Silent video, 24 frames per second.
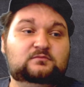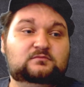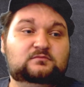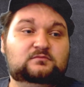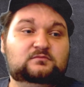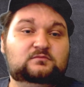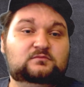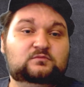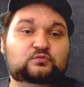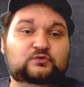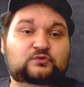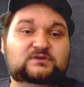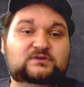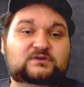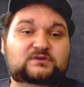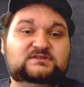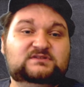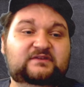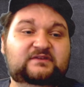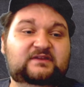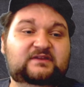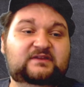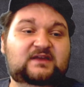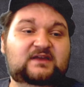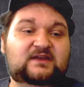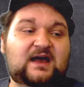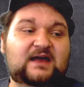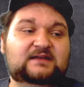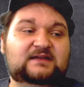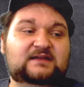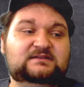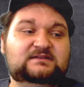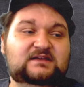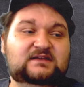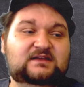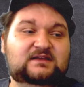Recently, I
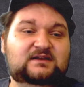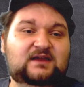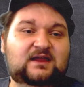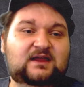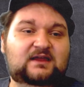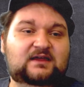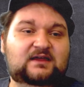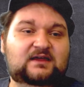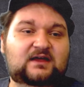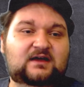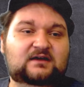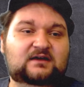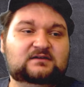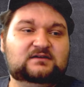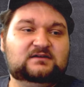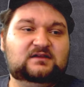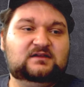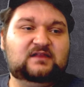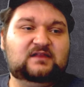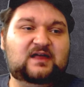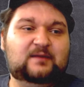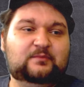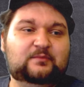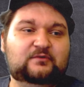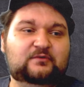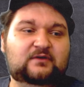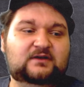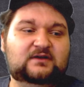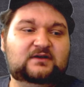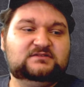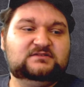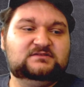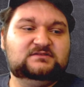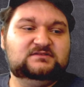did a collaboration